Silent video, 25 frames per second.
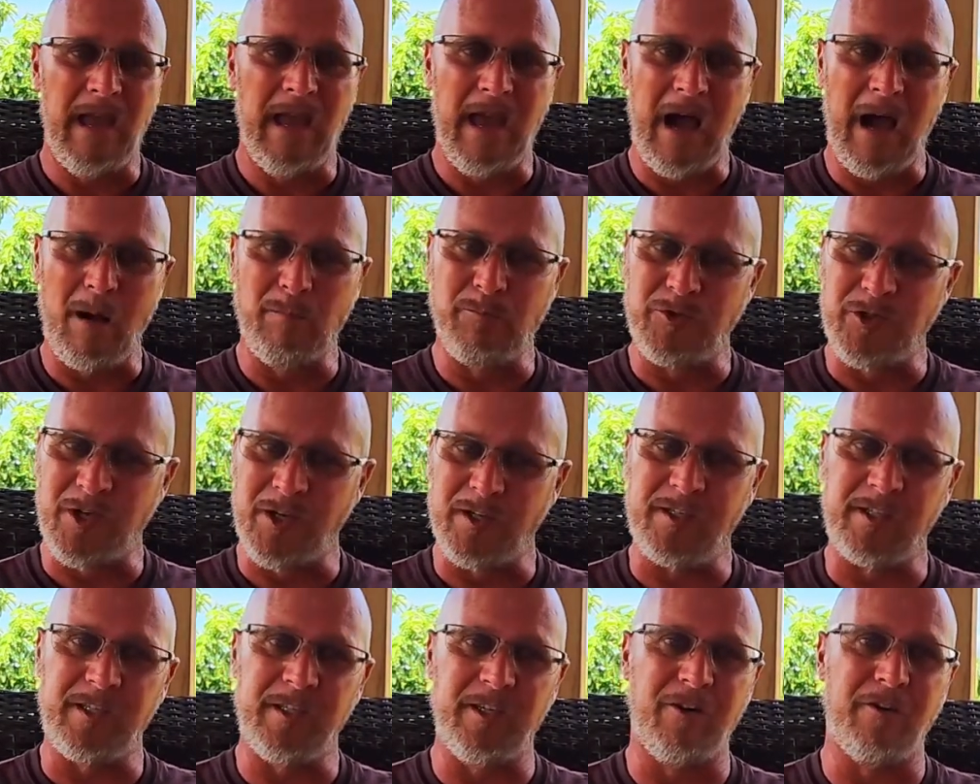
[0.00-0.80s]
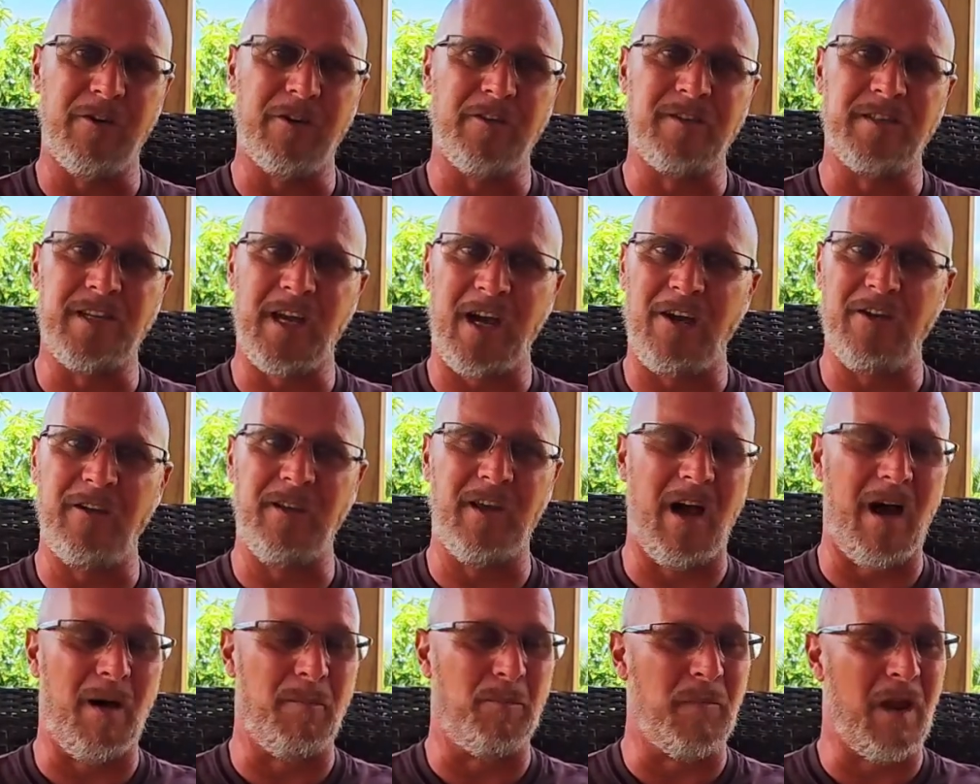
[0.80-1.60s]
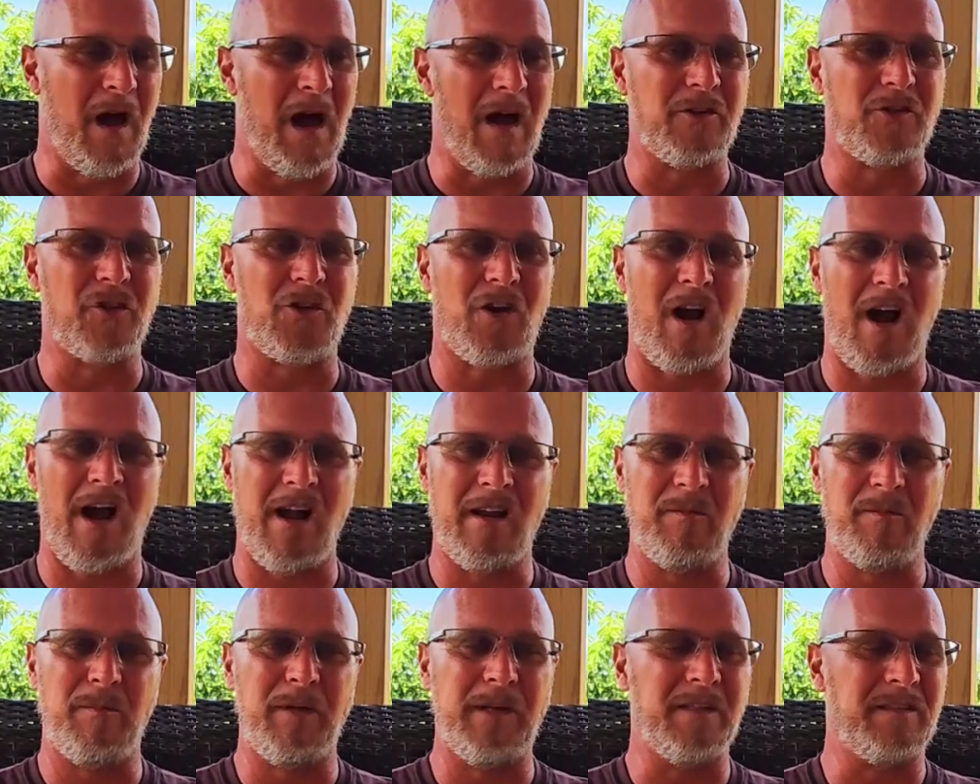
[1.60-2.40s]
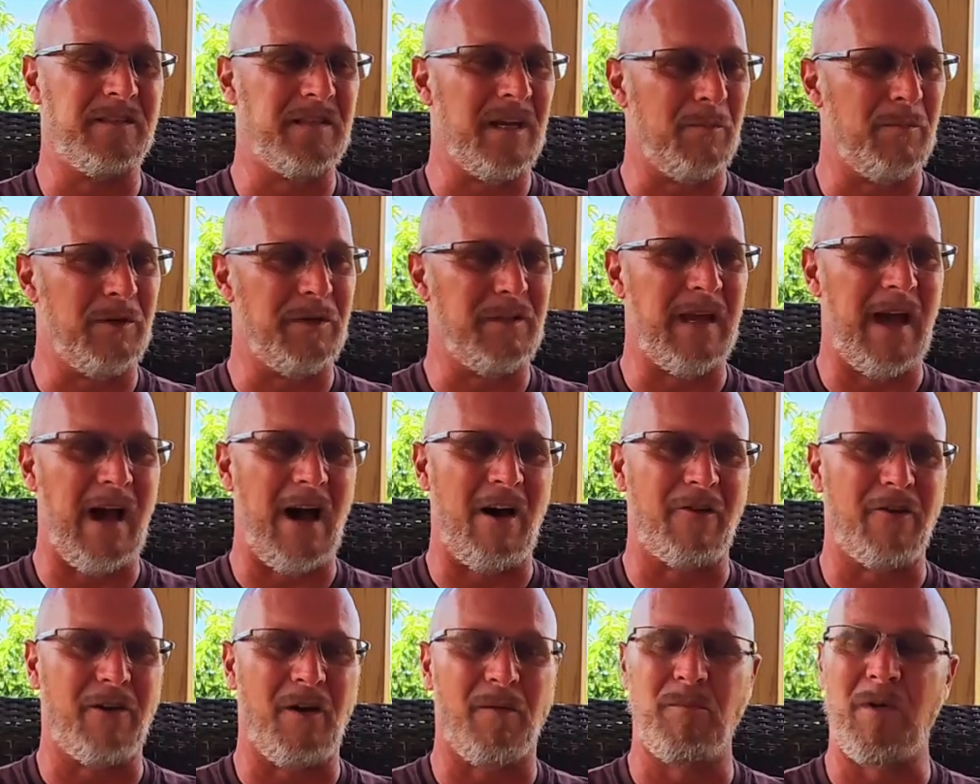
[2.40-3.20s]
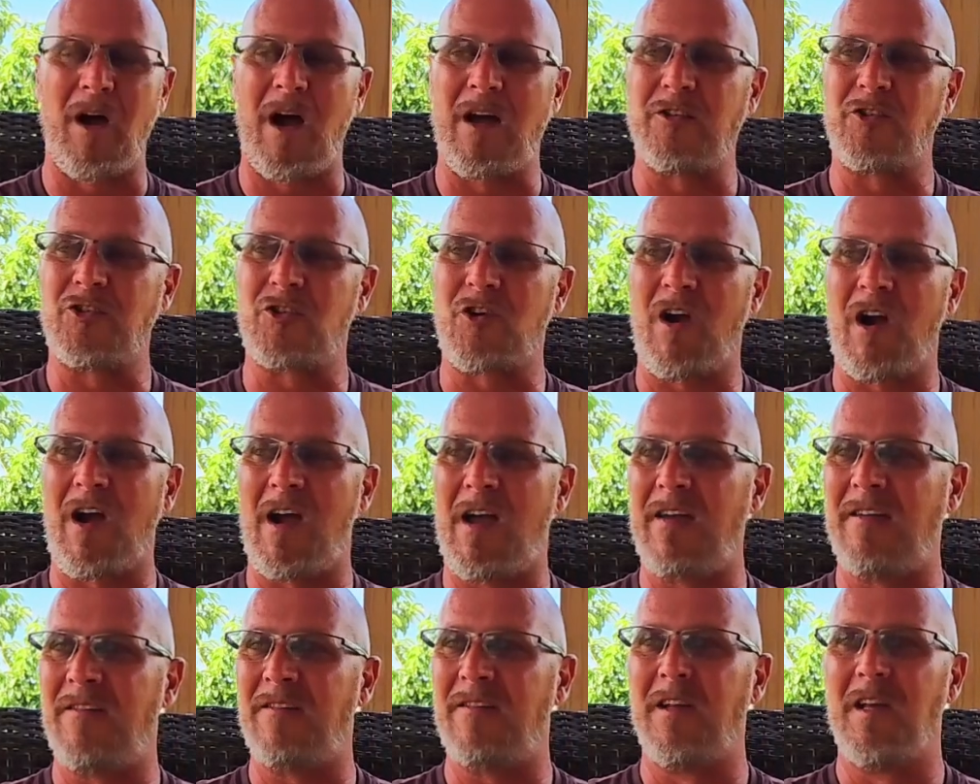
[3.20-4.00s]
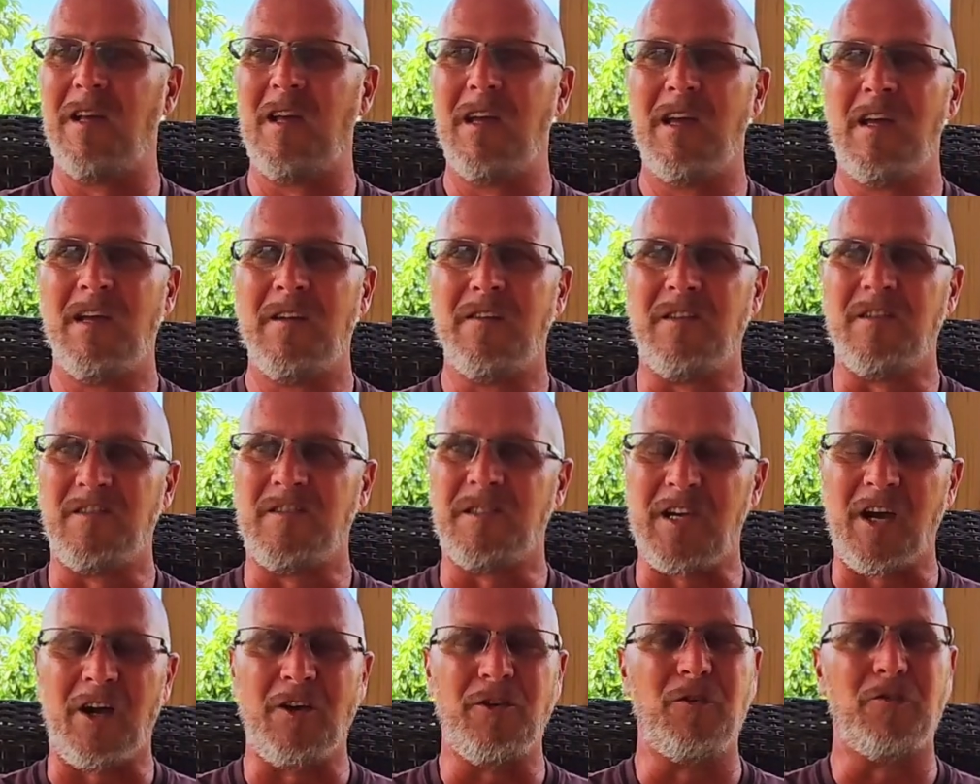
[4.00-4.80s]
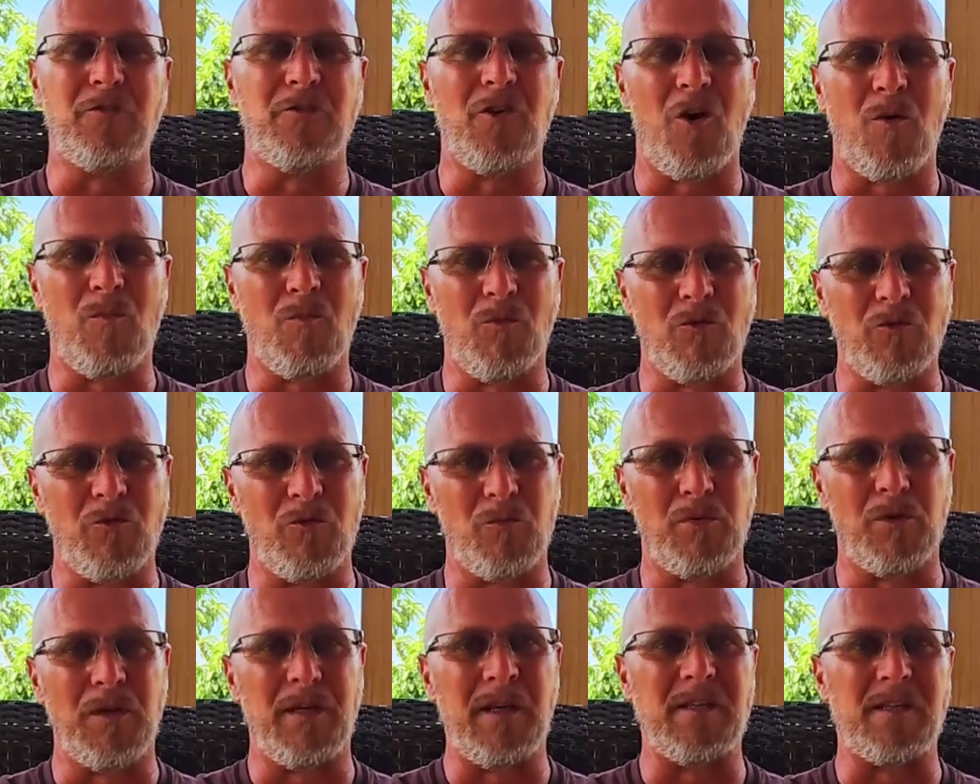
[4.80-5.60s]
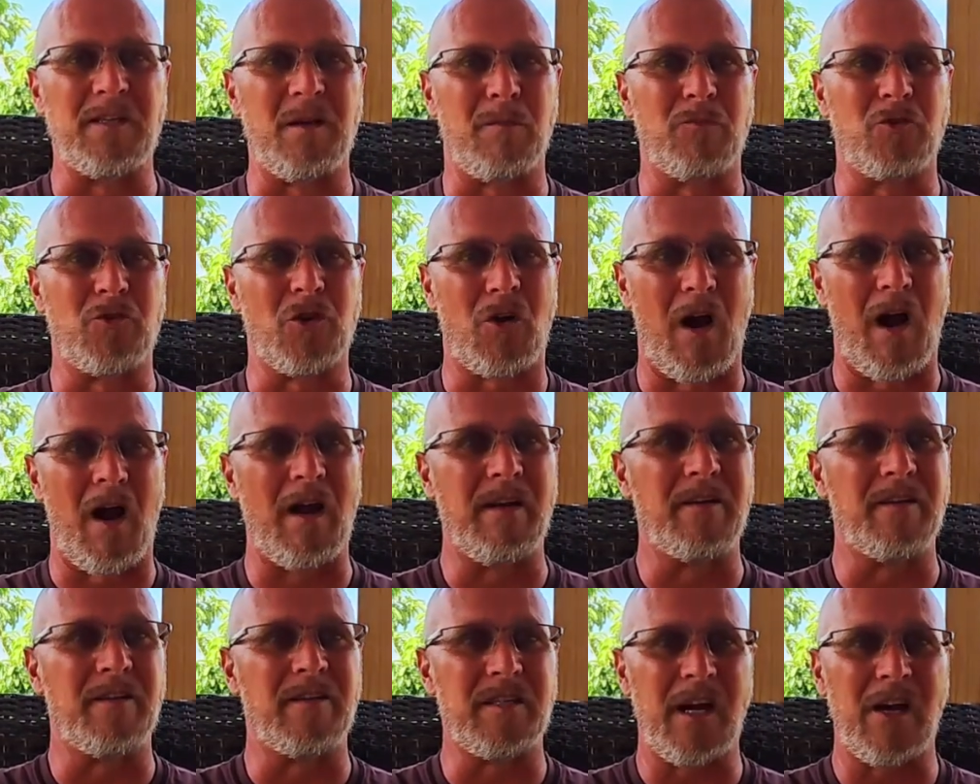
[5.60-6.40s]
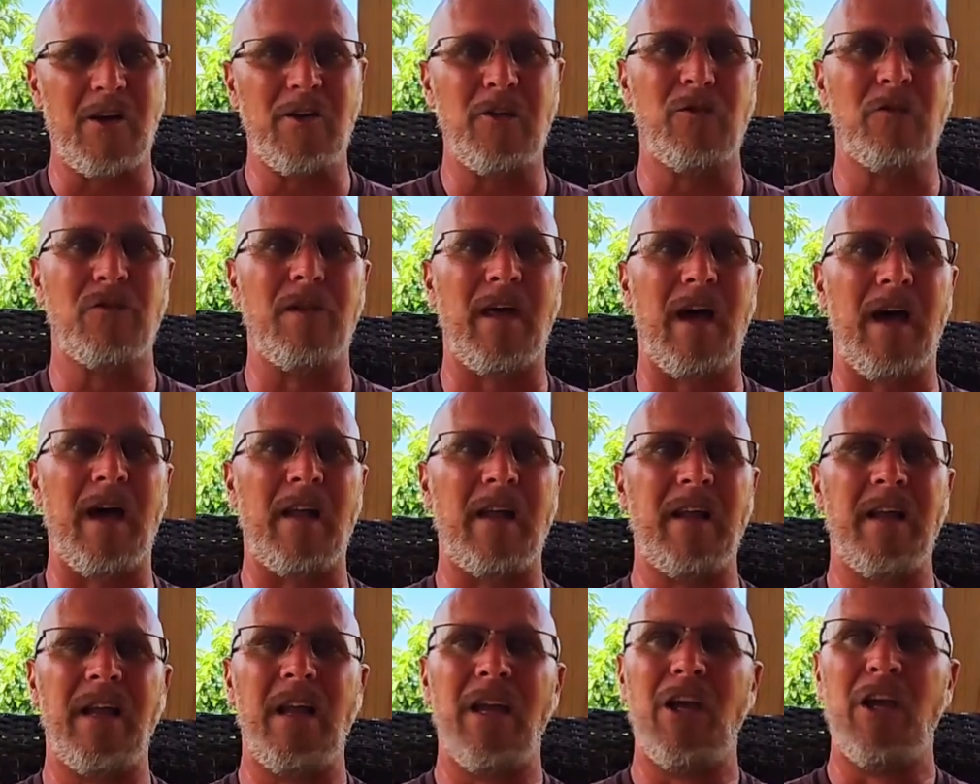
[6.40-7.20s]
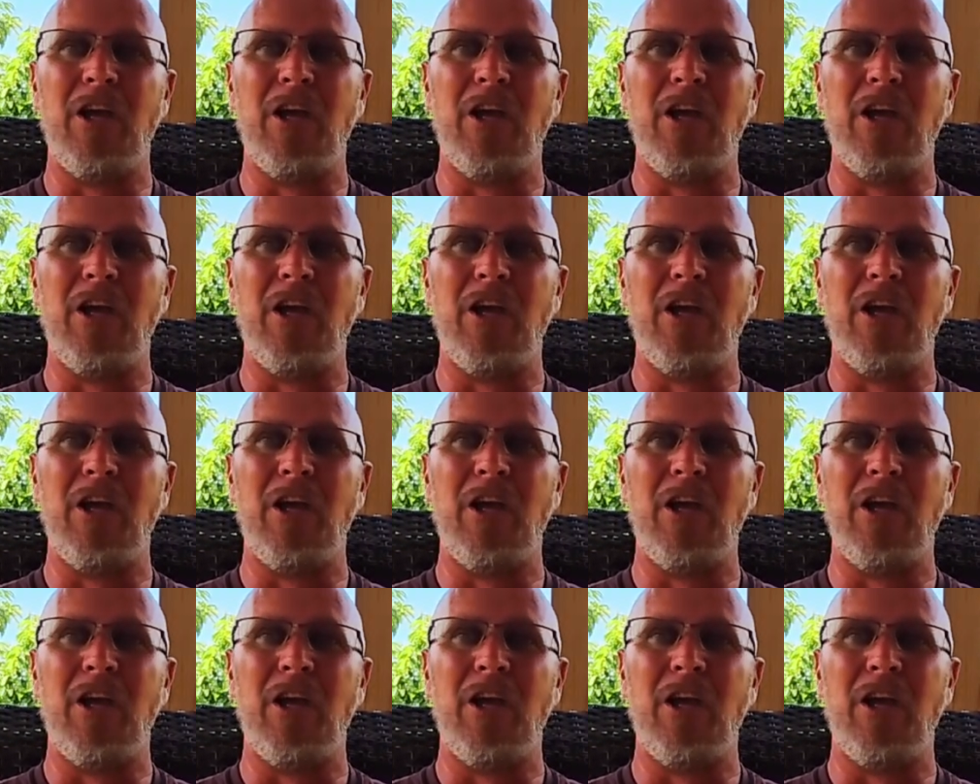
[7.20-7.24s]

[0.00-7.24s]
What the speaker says: I'm just here to tell you, I'm not trying to be a Debbie Downer. I'm not trying to tell you don't move to Belize. I'm trying to tell you that